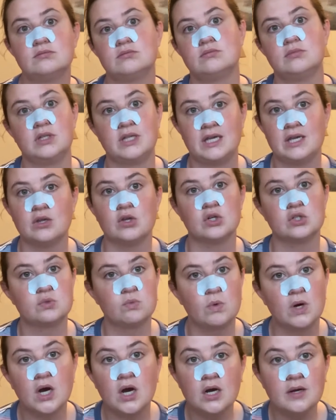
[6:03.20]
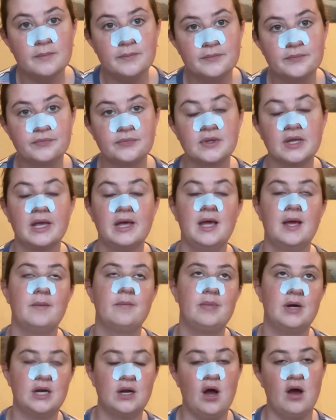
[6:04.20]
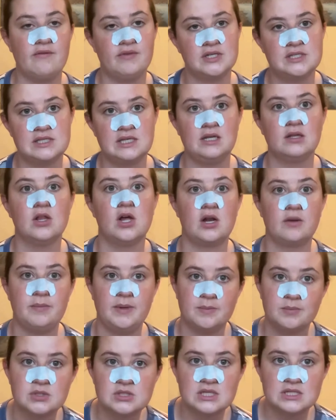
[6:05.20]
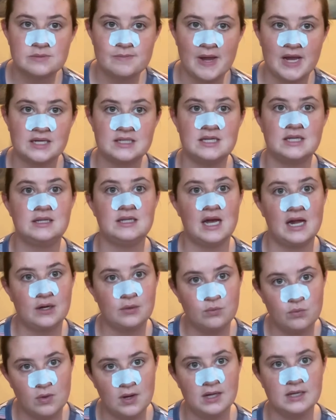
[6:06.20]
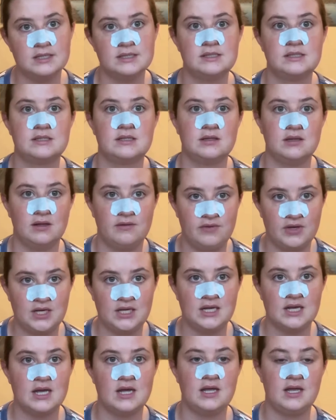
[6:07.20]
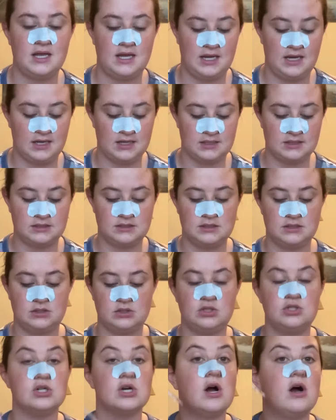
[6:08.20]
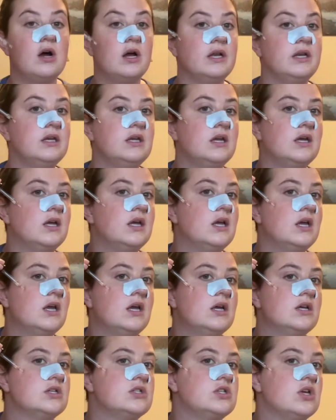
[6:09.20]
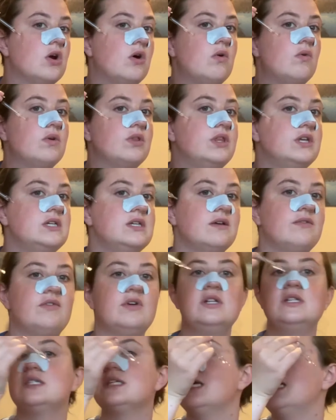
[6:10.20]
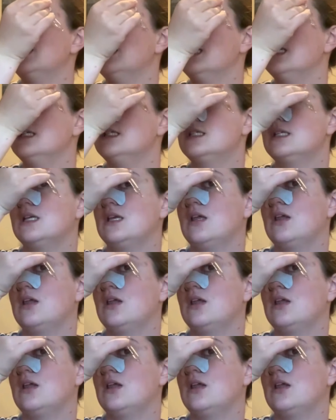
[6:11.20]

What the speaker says: the killers were. But obviously a lot of people suspected that it was Lavinia and John. So the difference is,